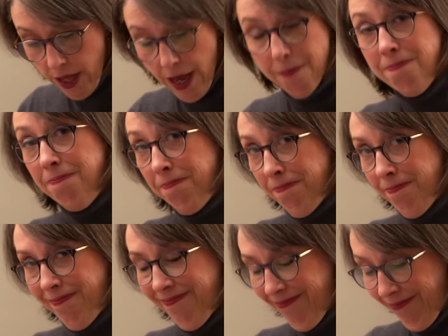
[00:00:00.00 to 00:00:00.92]
them,
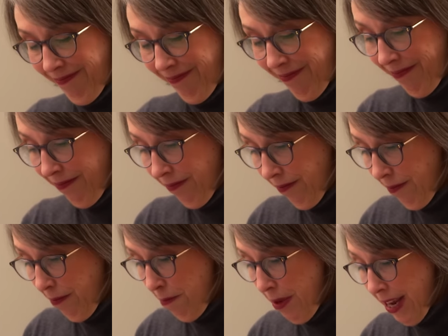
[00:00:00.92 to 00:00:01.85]

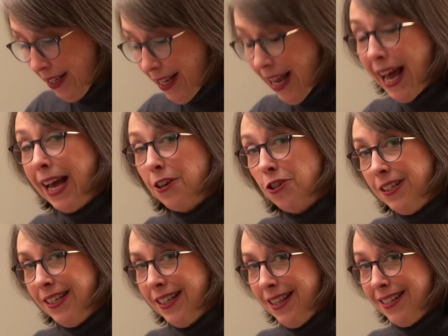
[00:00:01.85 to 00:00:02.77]
because I
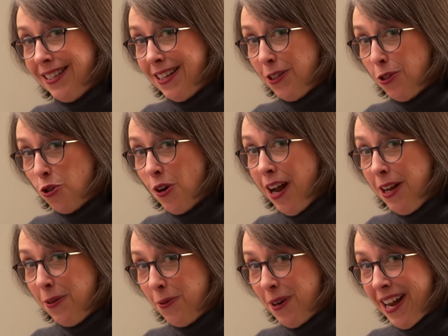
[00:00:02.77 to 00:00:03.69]
actually did this as a
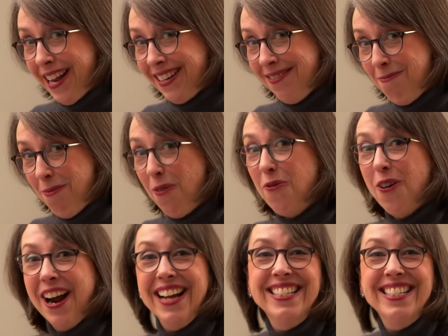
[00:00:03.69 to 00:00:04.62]
trial run
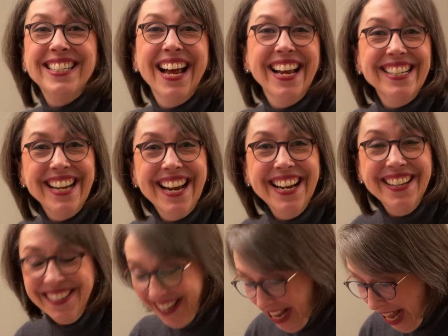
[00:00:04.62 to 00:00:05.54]
before I sat
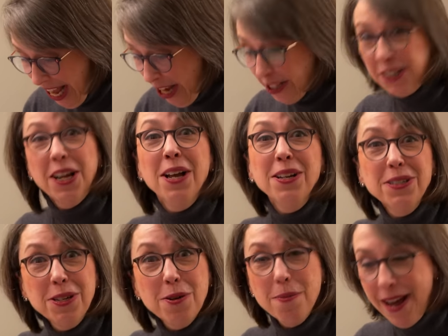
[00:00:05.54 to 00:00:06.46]
down to talk
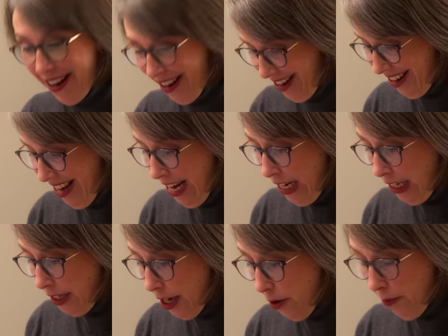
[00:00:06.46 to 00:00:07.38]
to you about it.
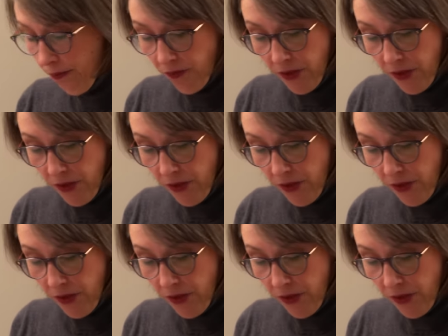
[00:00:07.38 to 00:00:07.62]
So